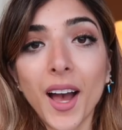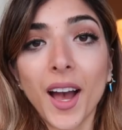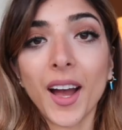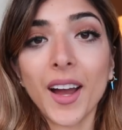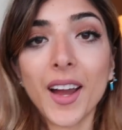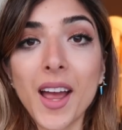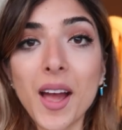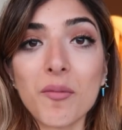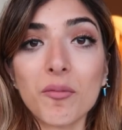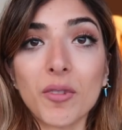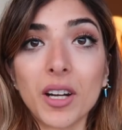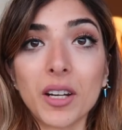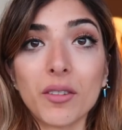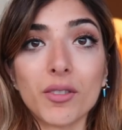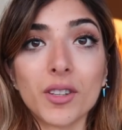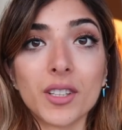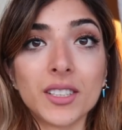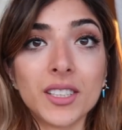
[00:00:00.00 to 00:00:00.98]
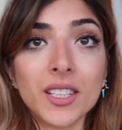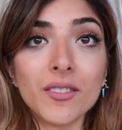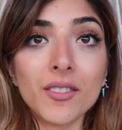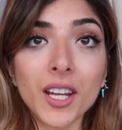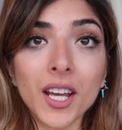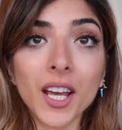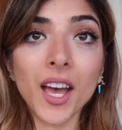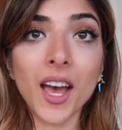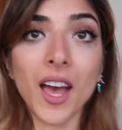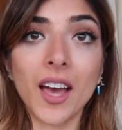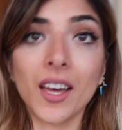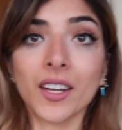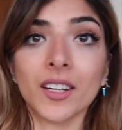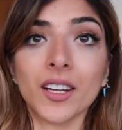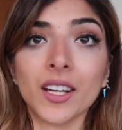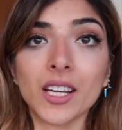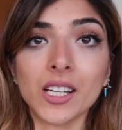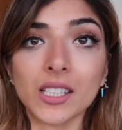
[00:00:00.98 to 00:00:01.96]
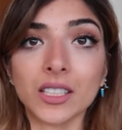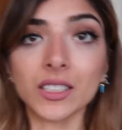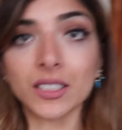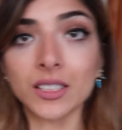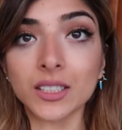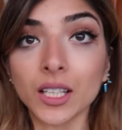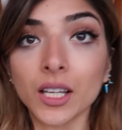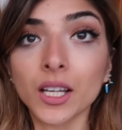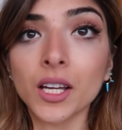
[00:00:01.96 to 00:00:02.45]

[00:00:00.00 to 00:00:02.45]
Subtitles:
I am ready for this evening. Hannah is